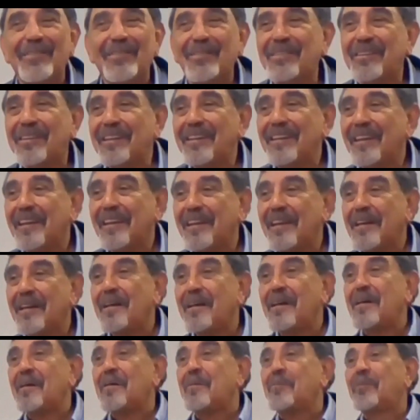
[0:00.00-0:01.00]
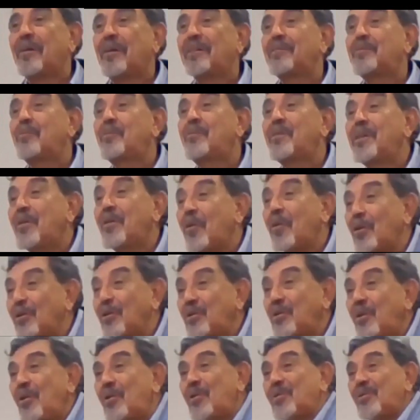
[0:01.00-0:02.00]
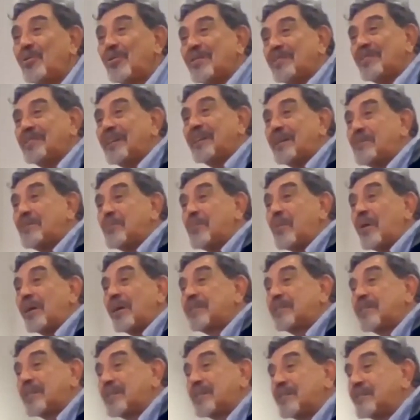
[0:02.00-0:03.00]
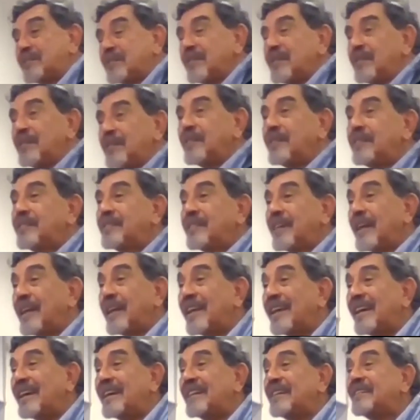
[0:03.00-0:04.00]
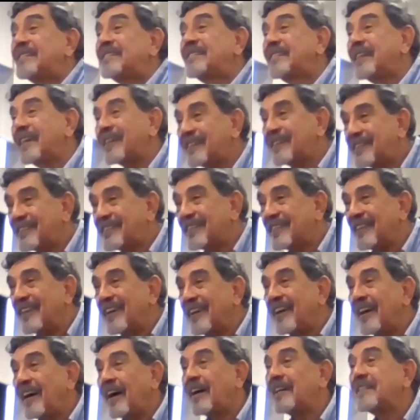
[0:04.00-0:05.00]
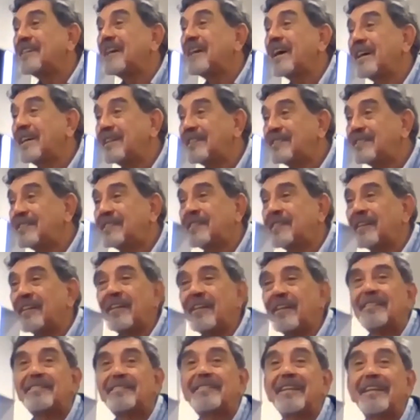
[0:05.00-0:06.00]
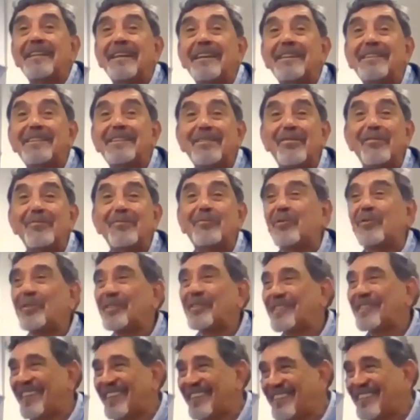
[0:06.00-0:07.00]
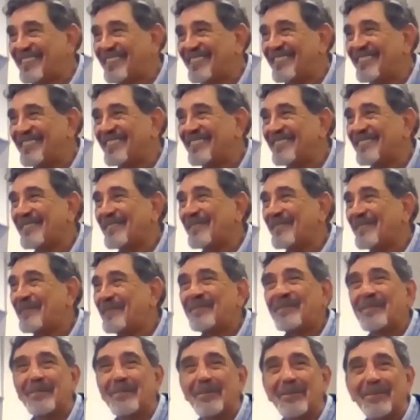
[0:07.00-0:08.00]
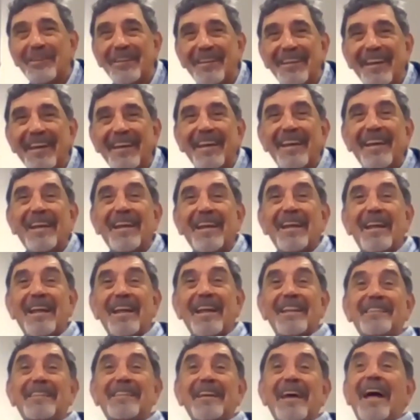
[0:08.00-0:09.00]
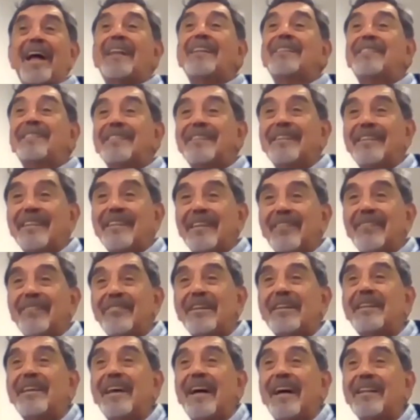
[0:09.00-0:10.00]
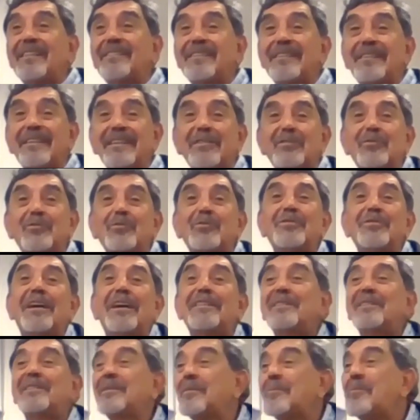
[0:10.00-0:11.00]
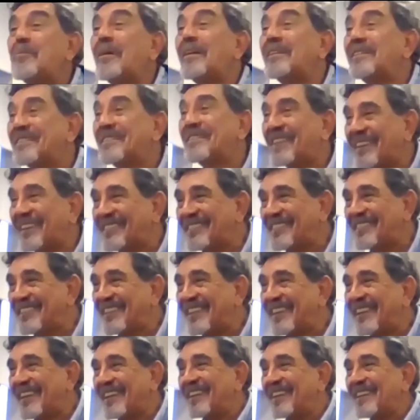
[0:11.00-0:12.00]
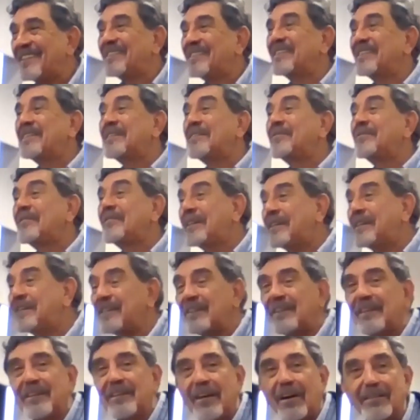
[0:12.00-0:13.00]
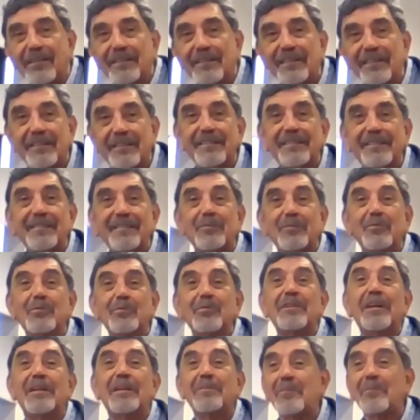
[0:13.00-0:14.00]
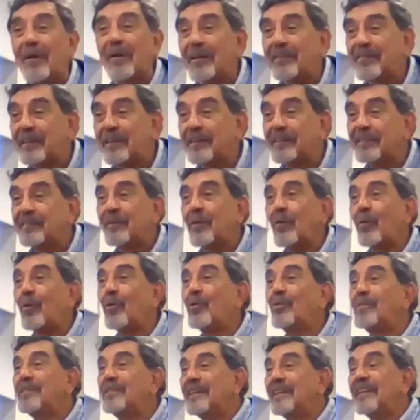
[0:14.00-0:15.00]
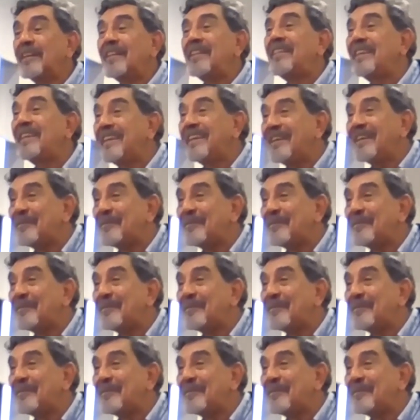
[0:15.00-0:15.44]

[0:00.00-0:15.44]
okay? But we all know that migration is a sex and age selective process, okay? The elderly, very elderly, do not migrate. The very youngsters do not migrate. Only